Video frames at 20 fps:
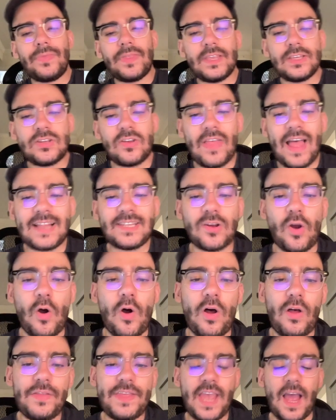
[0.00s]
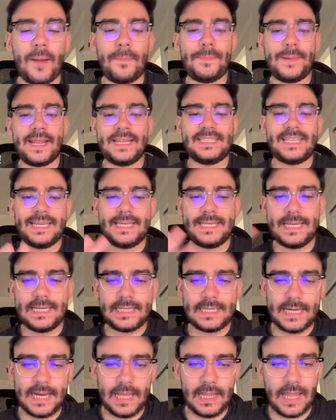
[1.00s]
So that's all the updates at
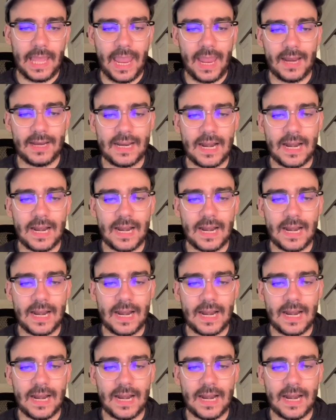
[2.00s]
Disneyland,